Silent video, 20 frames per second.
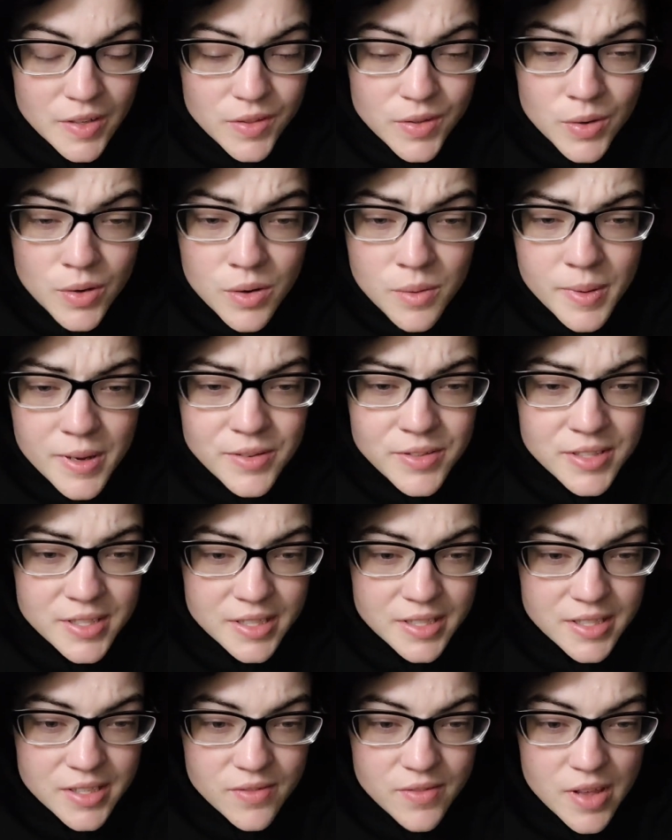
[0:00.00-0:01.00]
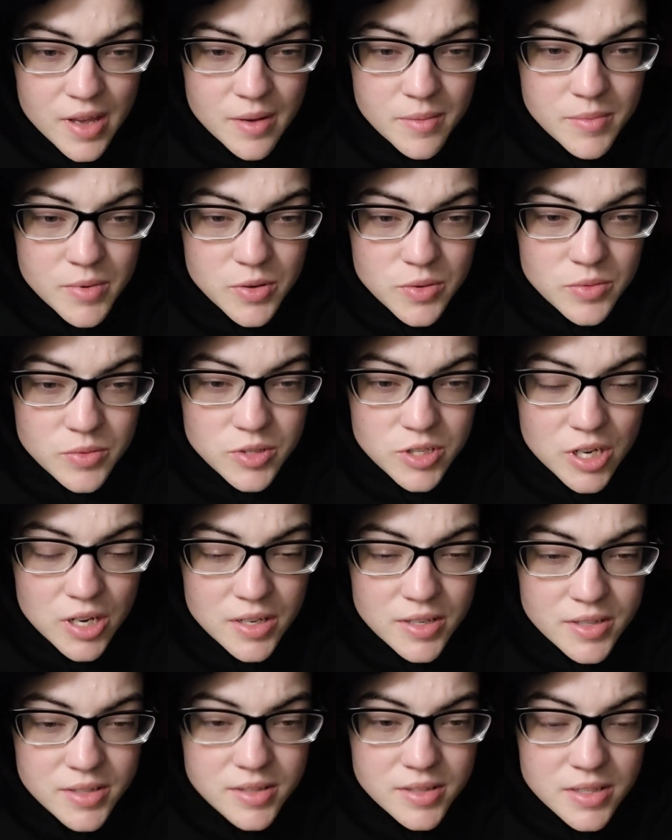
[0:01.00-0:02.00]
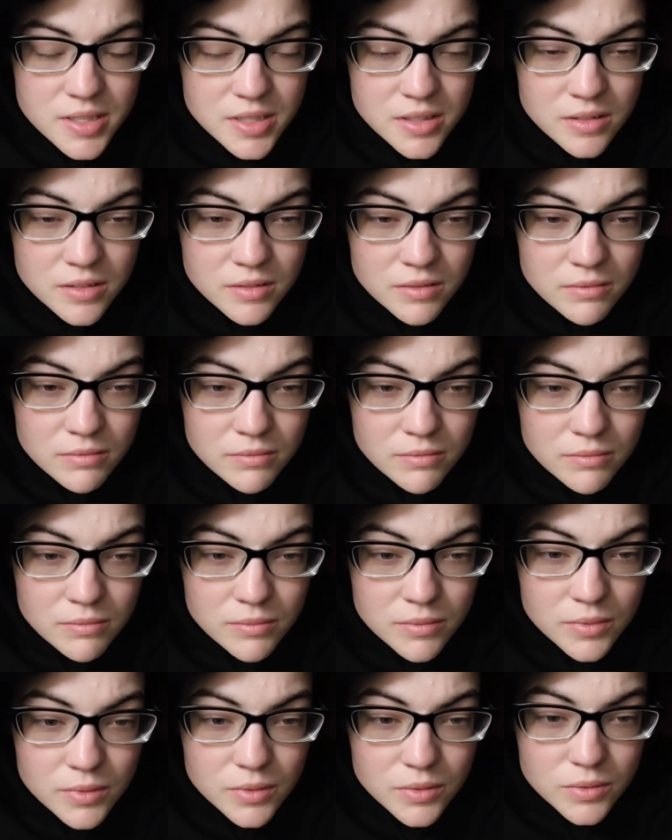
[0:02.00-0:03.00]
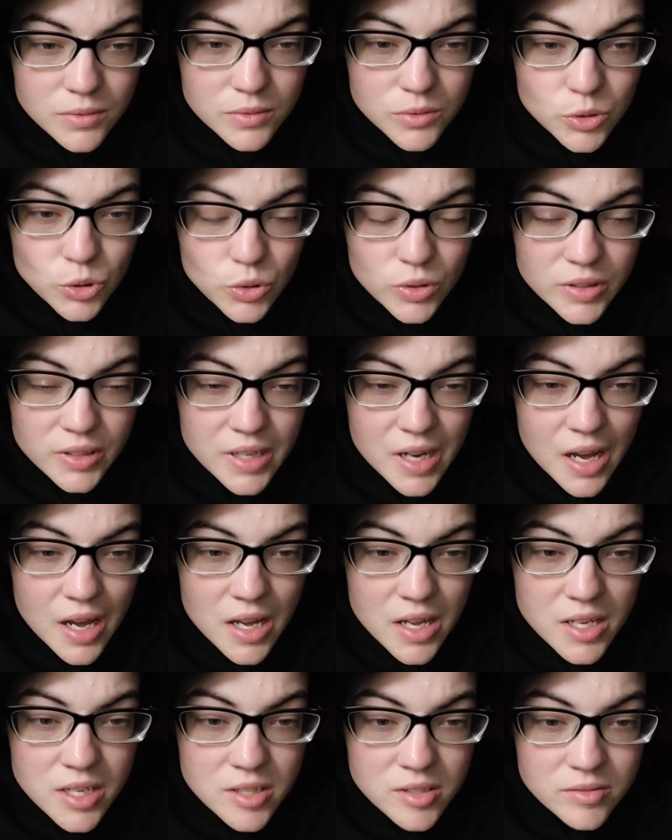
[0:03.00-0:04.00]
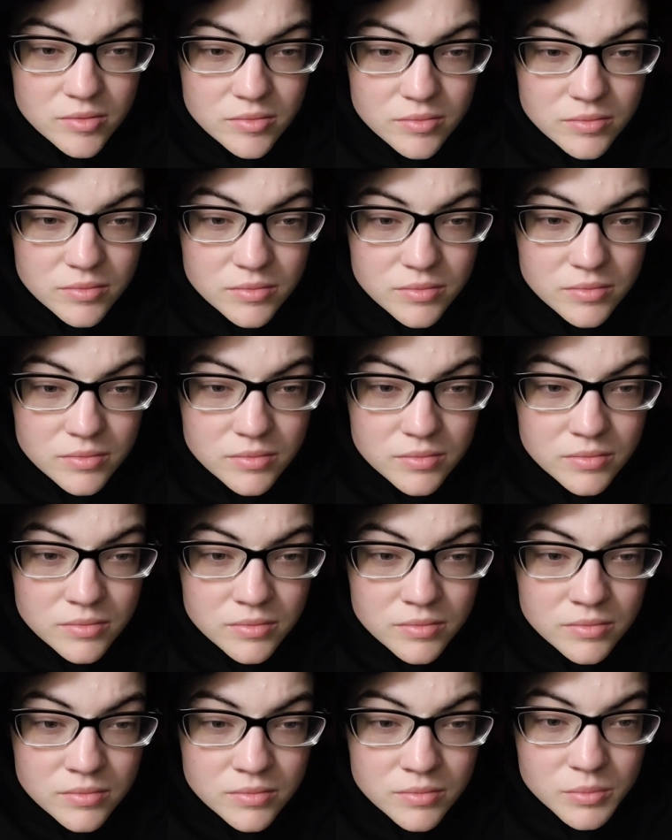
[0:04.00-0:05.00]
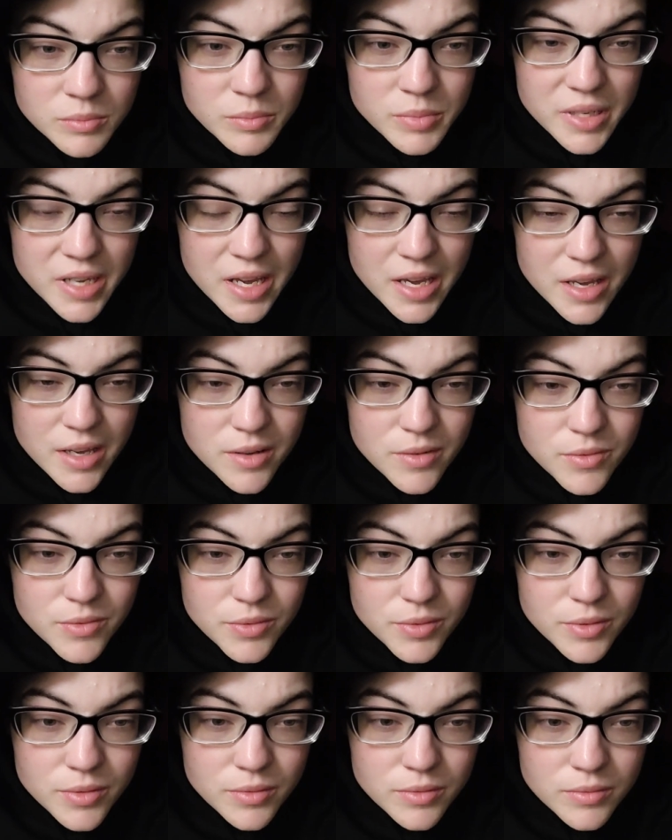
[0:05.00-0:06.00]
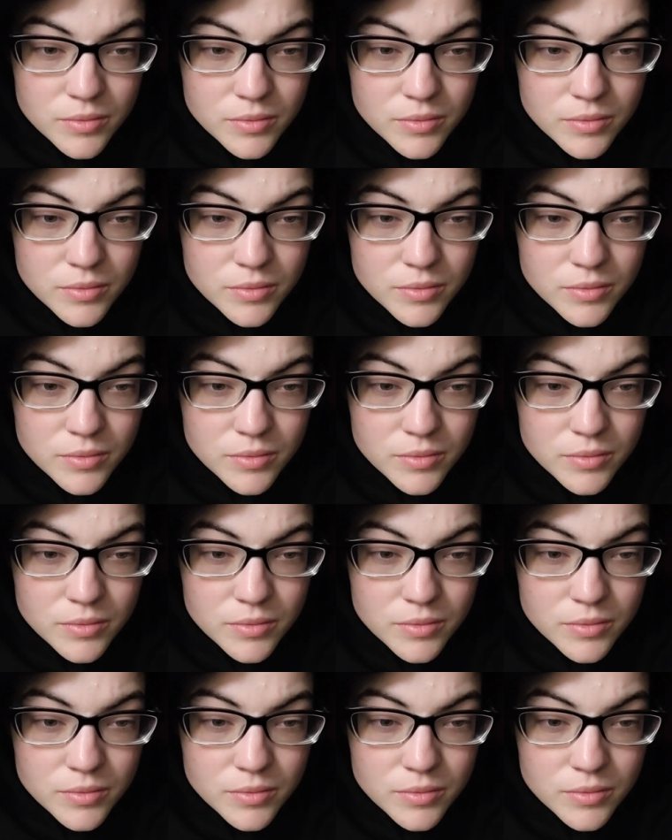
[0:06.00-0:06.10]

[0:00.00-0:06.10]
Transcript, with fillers: there were about six of them who just could not behave.